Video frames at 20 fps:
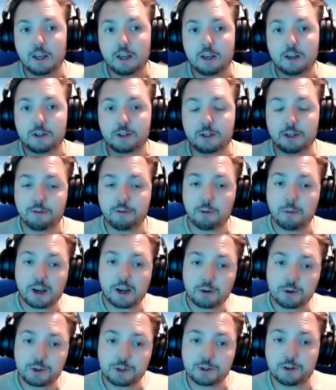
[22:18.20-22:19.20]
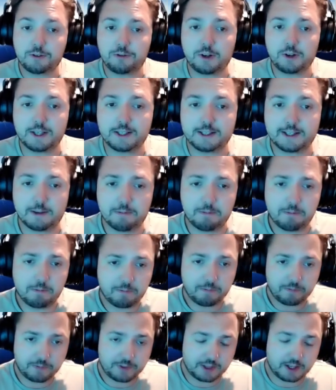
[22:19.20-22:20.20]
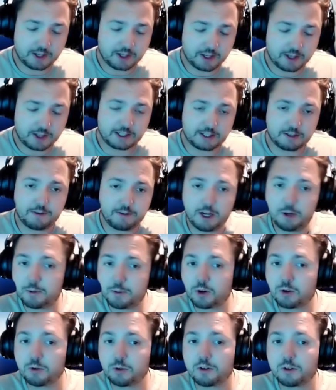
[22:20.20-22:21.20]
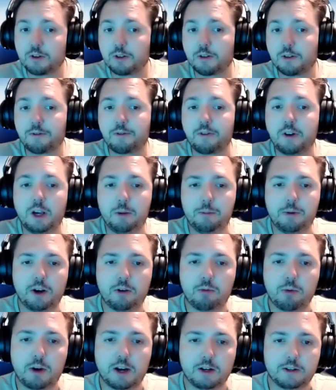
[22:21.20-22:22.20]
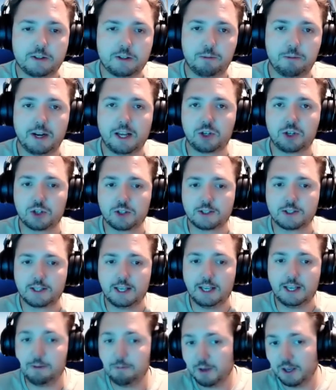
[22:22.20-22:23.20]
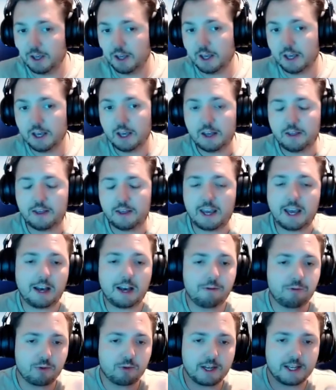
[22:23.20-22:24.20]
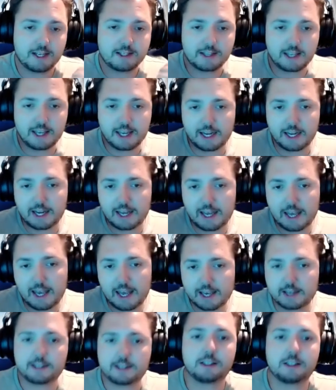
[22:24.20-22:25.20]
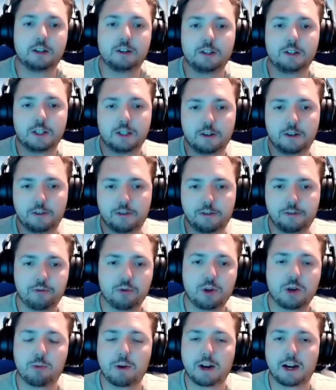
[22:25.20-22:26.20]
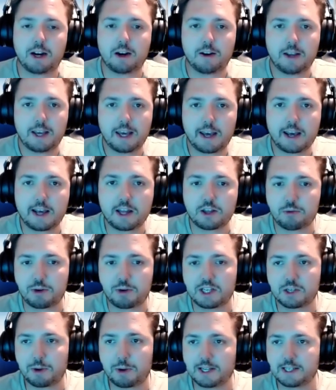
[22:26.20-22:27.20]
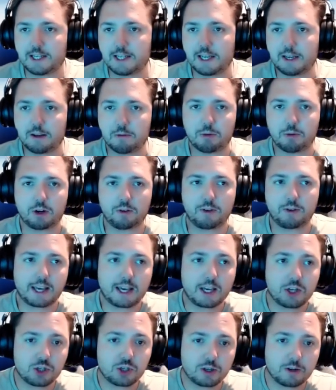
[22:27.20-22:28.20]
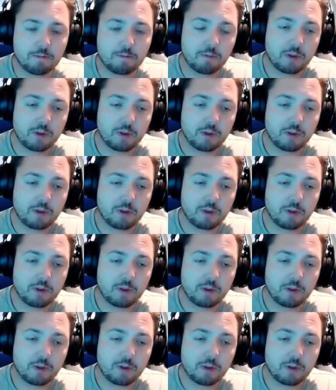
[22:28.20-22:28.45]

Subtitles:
So for Microsoft Flight Sim, there's a developer called the Fly-by-Wire Simulations team. They have released an excellent freeware A320 modification.